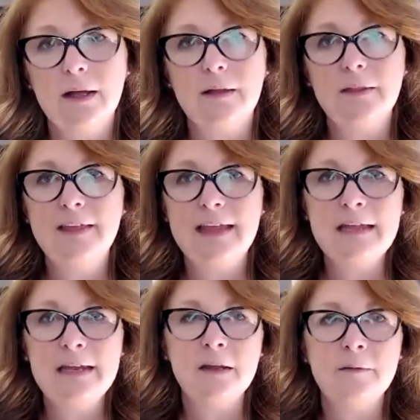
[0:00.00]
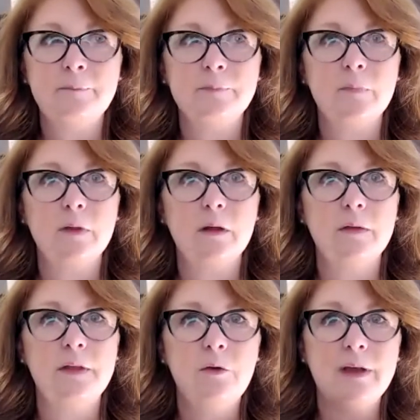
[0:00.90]
then
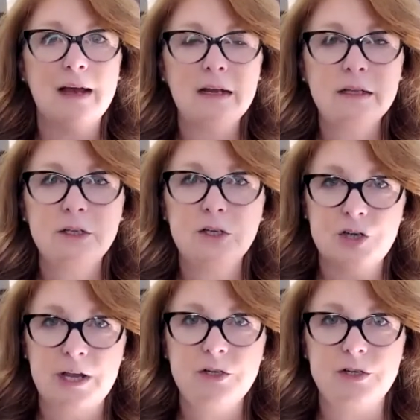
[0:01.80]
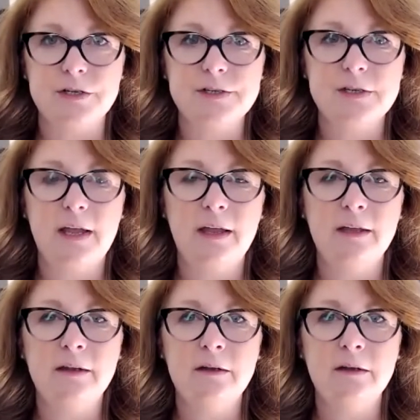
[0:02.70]
the reality changes,
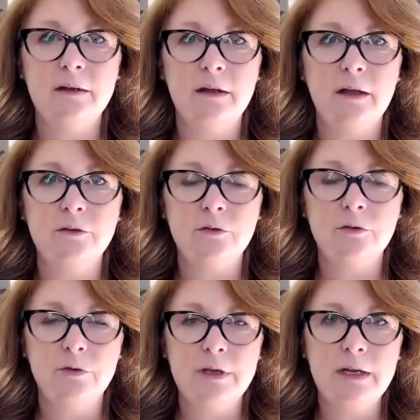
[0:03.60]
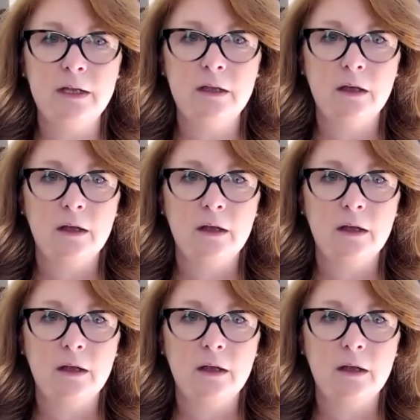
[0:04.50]
and really